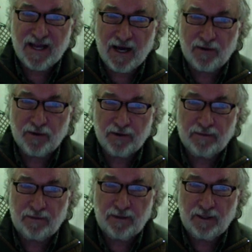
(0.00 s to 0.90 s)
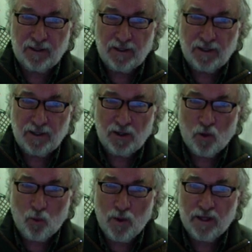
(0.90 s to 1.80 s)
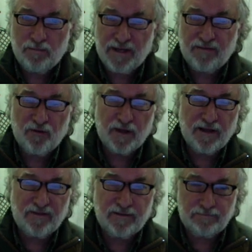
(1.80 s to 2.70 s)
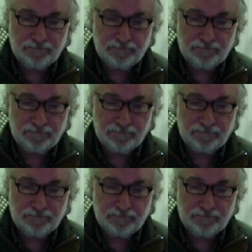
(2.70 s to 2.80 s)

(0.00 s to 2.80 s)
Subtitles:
utter will be forgiven.